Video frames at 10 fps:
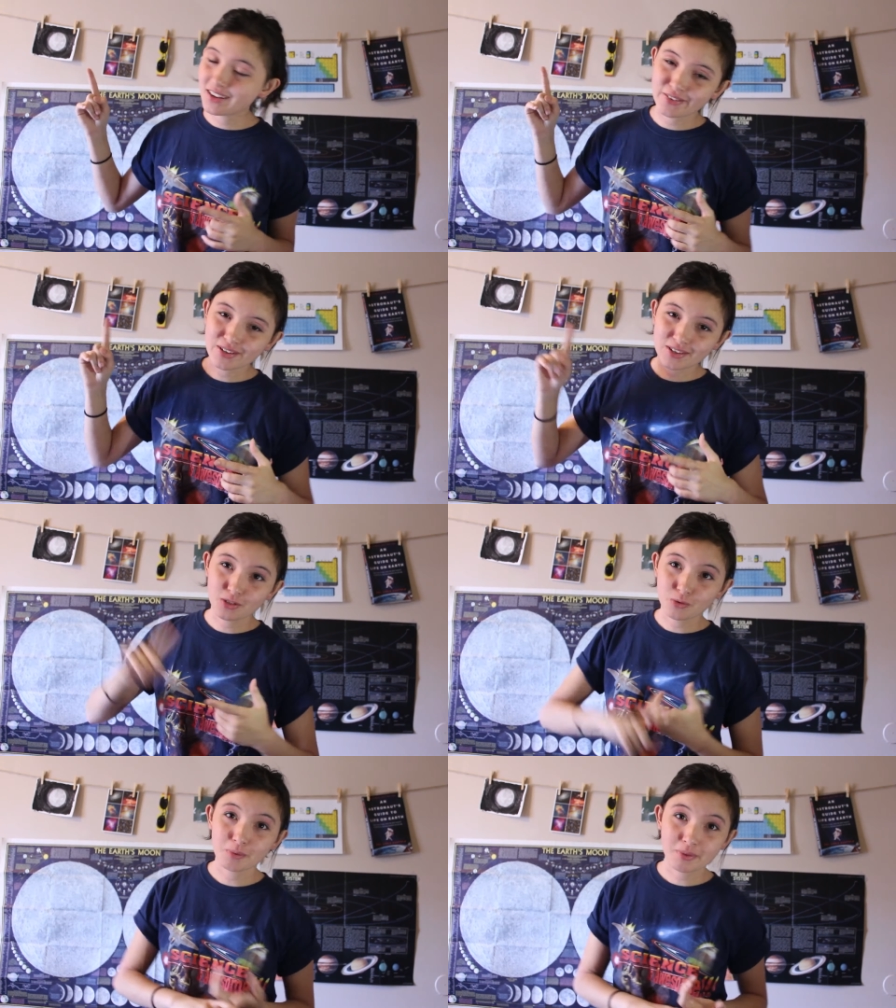and look at
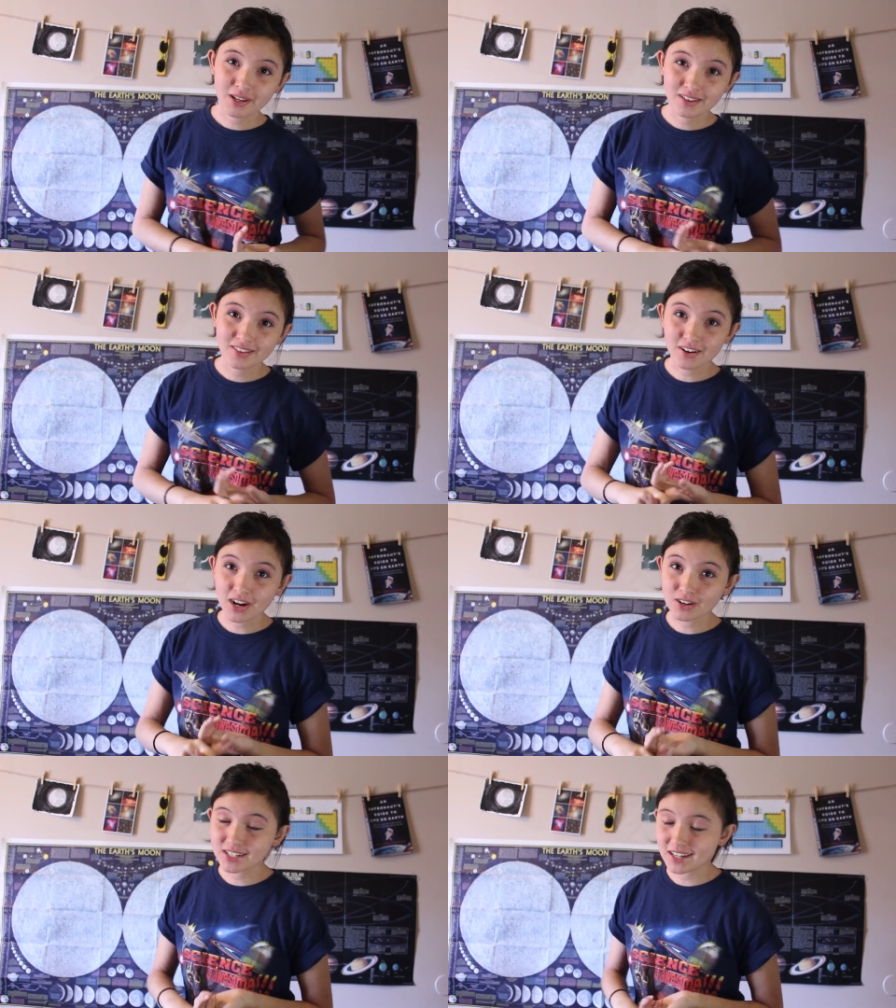the three planets that are
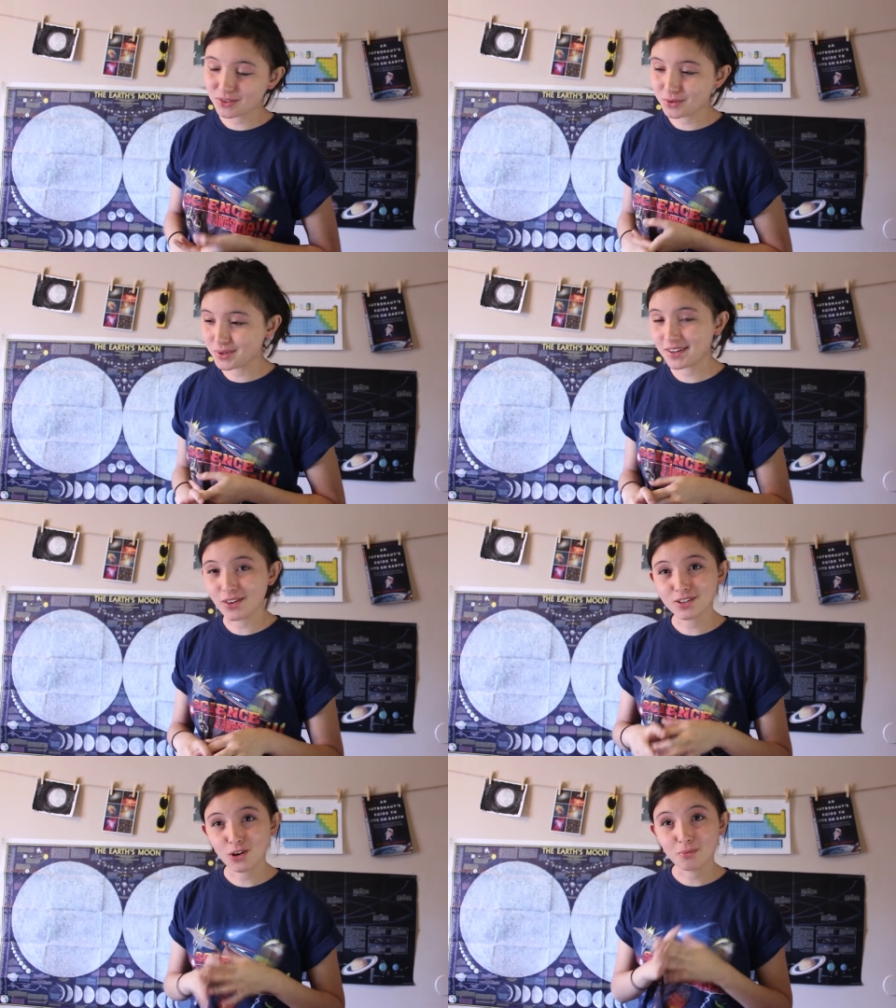out tonight through a
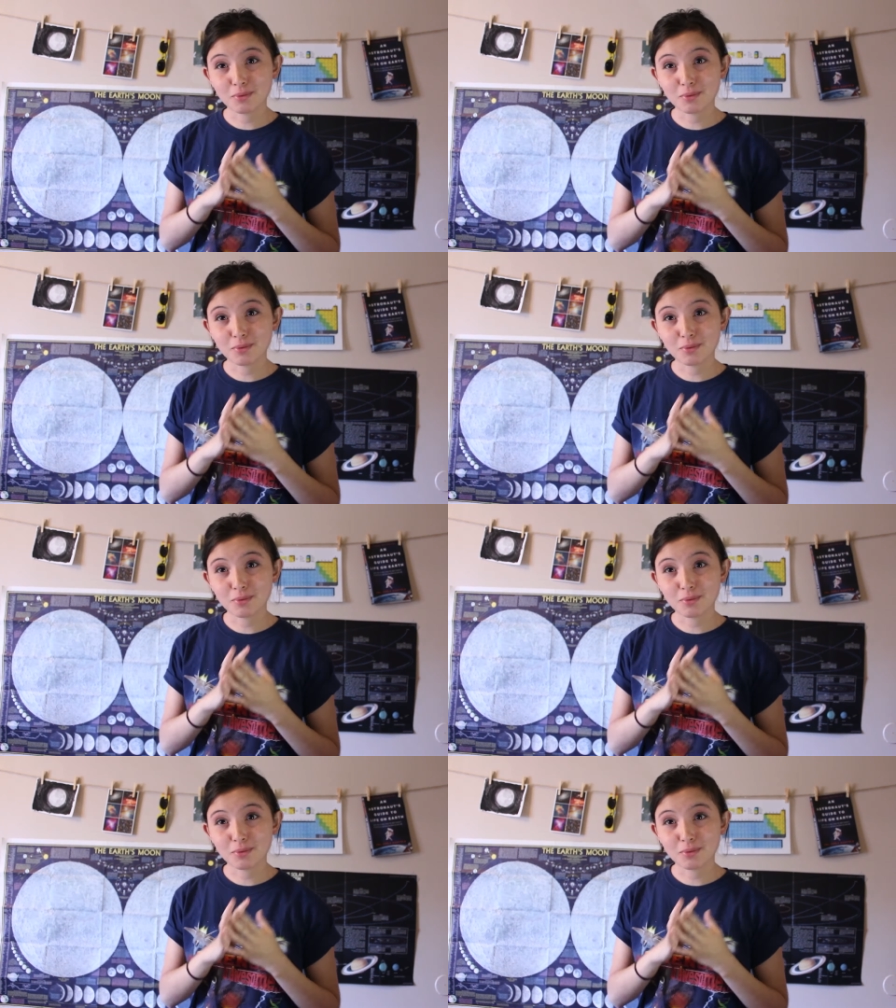telescope,